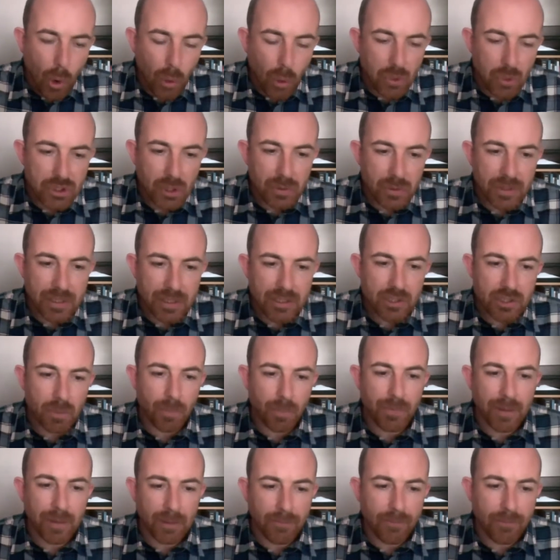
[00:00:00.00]
also did
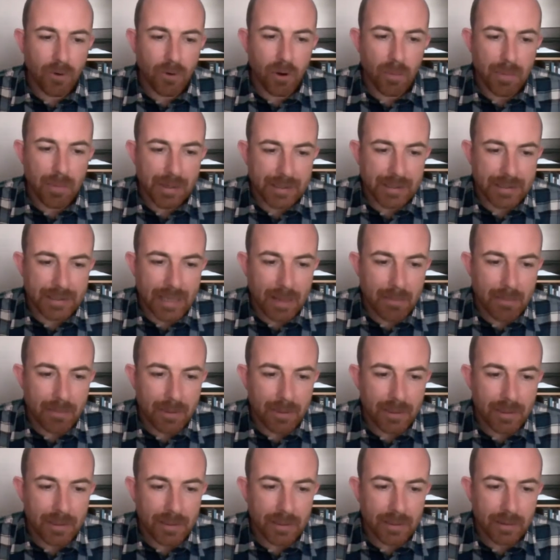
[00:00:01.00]
something for me.
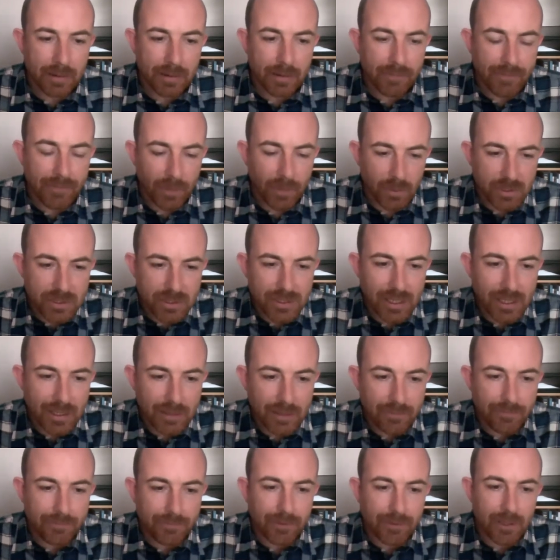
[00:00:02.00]
Gambling, it felt
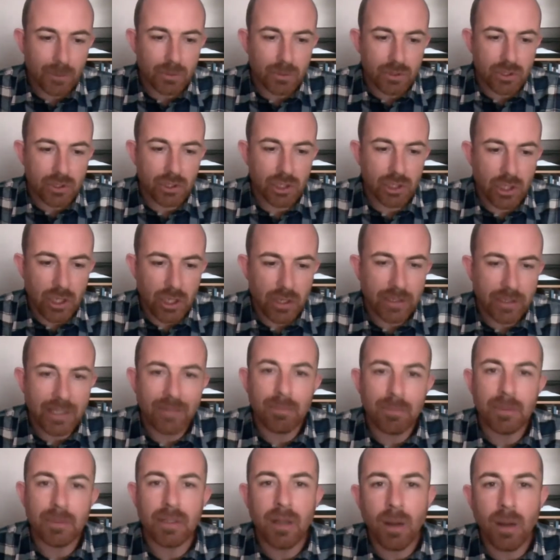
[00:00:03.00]
safe, it was secure, it
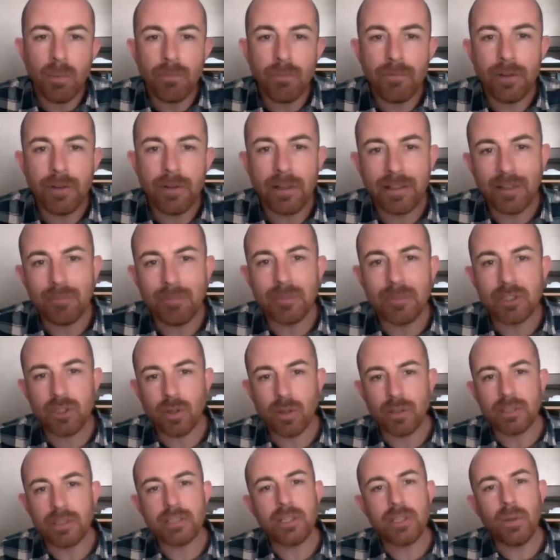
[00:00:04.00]
gave me comfort, it gave me
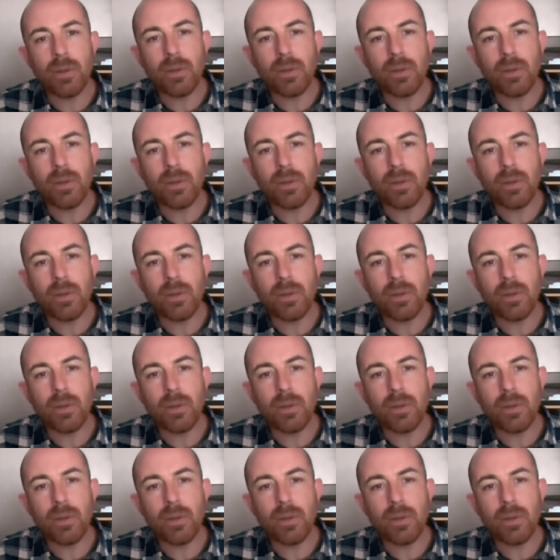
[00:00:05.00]
solace.